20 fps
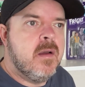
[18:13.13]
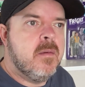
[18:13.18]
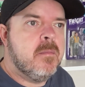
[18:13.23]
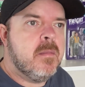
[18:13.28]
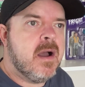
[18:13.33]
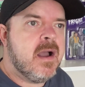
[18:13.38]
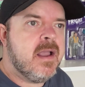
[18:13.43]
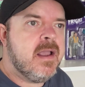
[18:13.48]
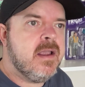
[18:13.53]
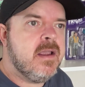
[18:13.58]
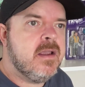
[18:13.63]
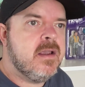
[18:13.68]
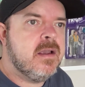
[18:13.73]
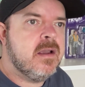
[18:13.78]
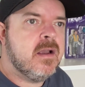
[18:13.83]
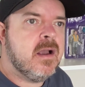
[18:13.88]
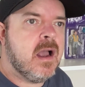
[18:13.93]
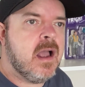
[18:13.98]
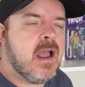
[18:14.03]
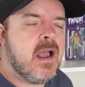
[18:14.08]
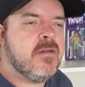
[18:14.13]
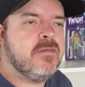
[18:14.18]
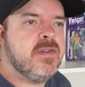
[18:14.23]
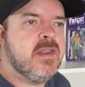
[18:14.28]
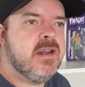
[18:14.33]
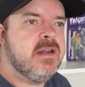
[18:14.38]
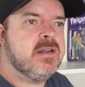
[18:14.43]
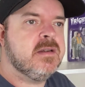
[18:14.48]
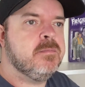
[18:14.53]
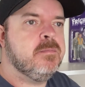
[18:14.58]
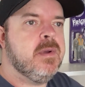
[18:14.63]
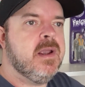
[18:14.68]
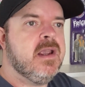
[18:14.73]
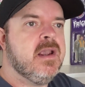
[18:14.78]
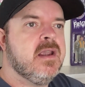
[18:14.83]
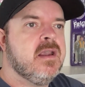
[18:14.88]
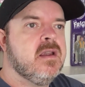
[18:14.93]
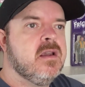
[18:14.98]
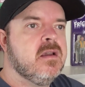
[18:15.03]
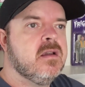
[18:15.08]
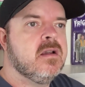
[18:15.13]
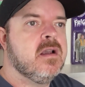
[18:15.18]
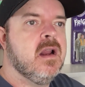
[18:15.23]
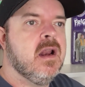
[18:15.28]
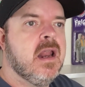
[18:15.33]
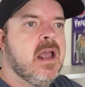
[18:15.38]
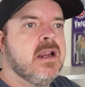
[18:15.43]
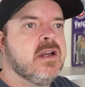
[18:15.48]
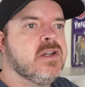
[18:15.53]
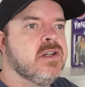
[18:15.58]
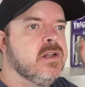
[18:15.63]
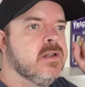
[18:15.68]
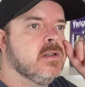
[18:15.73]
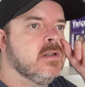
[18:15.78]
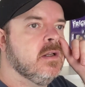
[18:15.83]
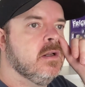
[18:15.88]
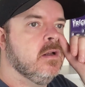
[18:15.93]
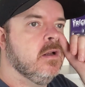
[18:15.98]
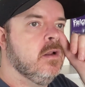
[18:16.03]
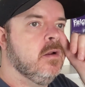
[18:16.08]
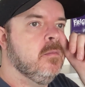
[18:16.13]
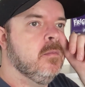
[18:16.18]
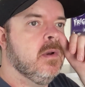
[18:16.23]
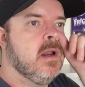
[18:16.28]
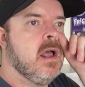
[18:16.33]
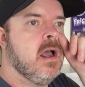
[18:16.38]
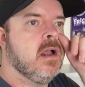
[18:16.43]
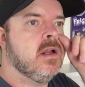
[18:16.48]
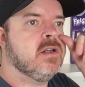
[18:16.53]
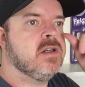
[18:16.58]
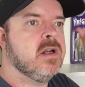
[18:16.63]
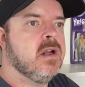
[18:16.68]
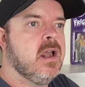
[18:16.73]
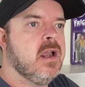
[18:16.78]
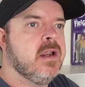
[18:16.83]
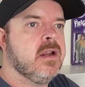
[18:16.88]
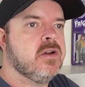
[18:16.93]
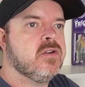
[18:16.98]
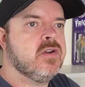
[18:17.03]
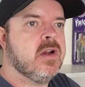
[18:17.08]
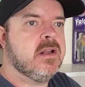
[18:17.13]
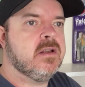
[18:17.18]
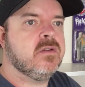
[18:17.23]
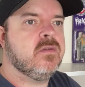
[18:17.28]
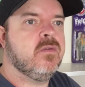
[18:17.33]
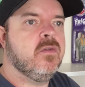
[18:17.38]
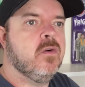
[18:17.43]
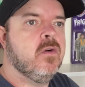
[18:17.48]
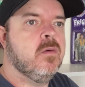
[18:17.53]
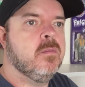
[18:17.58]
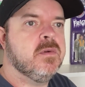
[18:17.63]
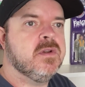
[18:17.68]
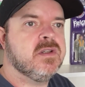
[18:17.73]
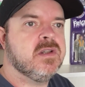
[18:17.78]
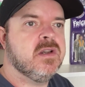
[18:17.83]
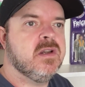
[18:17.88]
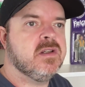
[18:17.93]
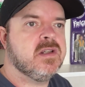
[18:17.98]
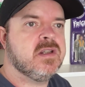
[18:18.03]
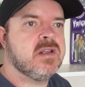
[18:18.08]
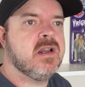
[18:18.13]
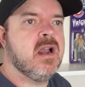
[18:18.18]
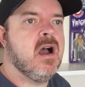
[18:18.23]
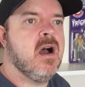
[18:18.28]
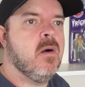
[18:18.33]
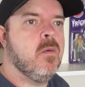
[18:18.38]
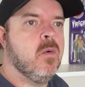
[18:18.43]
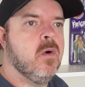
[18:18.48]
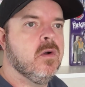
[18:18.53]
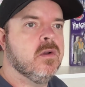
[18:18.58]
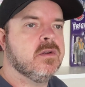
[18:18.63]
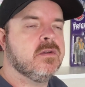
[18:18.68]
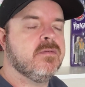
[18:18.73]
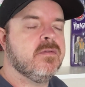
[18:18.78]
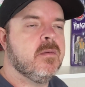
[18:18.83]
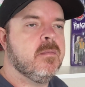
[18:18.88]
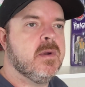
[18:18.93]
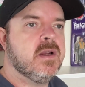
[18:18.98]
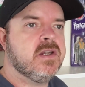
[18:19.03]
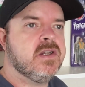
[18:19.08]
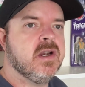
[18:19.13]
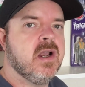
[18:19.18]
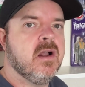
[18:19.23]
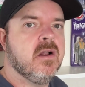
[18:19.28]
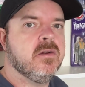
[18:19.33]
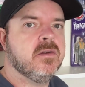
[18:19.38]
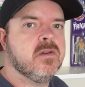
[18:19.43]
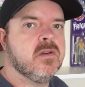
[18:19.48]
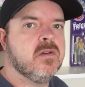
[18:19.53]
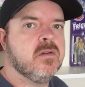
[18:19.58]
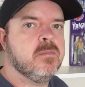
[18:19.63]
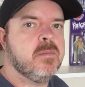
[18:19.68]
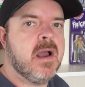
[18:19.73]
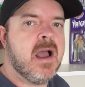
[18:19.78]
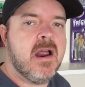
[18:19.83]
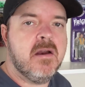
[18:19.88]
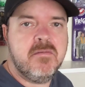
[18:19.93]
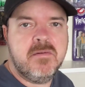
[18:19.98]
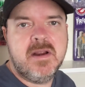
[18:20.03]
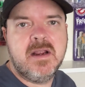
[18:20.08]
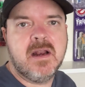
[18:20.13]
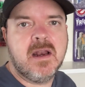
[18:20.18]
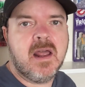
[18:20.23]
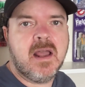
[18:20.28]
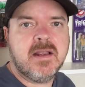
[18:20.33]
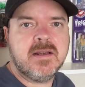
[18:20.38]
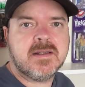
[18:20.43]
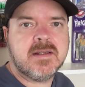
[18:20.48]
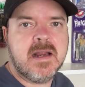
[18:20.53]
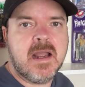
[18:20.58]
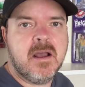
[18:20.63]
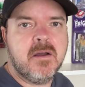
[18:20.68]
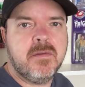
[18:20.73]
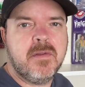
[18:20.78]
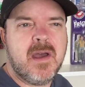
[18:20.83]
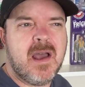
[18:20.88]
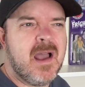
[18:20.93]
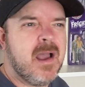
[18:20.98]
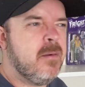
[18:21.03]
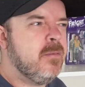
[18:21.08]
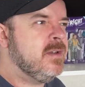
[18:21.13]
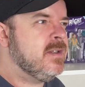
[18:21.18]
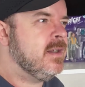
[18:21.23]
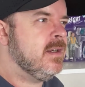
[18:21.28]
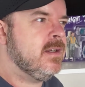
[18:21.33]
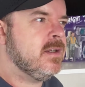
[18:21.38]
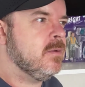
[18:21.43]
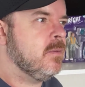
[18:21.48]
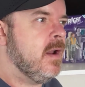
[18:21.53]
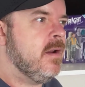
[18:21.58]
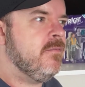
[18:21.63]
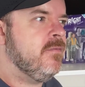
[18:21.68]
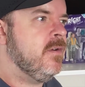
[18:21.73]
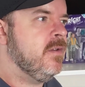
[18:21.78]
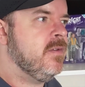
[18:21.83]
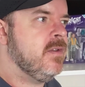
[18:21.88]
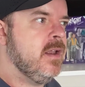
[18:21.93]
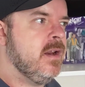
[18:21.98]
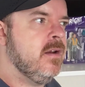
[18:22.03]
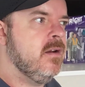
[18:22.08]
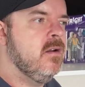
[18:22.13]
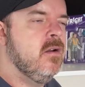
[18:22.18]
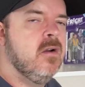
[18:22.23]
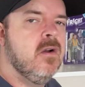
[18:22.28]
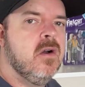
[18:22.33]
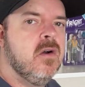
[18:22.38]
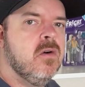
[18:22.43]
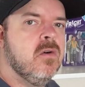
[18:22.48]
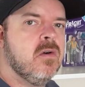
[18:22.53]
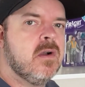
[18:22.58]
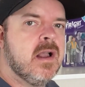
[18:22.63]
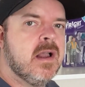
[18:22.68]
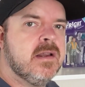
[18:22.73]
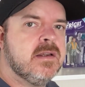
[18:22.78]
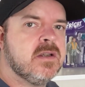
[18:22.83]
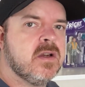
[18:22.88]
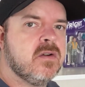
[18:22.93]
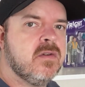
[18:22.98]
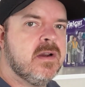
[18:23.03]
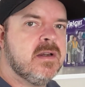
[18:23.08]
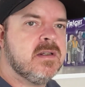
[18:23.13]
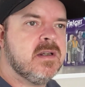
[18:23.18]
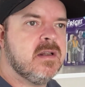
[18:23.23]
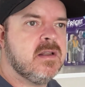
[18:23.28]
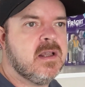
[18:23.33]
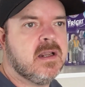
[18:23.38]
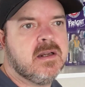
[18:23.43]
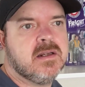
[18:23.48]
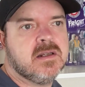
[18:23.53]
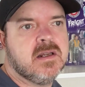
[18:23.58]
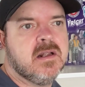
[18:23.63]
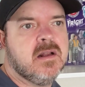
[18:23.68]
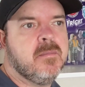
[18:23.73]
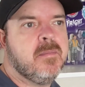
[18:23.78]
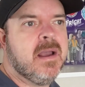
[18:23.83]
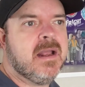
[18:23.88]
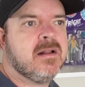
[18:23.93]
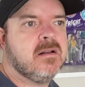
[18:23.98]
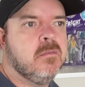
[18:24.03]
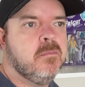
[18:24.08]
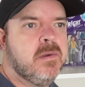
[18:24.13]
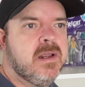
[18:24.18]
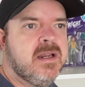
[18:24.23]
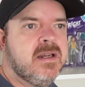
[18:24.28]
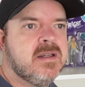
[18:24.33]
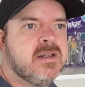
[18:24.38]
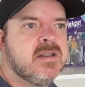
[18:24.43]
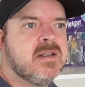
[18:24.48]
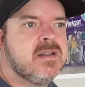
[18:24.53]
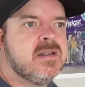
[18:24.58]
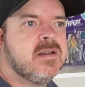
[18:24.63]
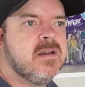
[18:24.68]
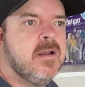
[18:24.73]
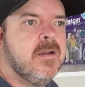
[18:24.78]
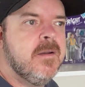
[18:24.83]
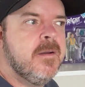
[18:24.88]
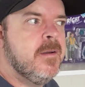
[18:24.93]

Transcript: My, I have these big collections that loom large, like Transformers and Star Wars from my childhood, but I realise now that I was into everything, all kinds of crazy things. And the Battle Beasts,